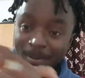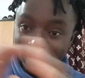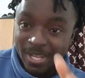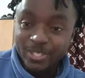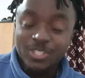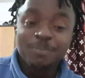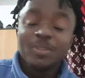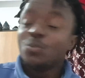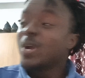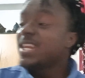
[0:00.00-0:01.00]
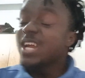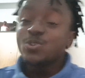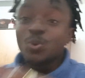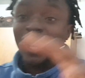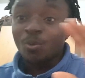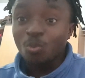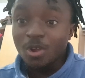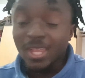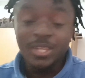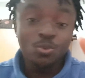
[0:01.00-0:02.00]
are blessed. Whether you are
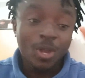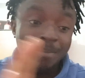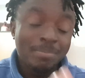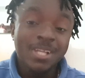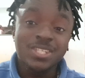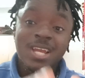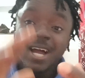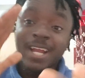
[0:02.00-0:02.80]
walking, you are blessed.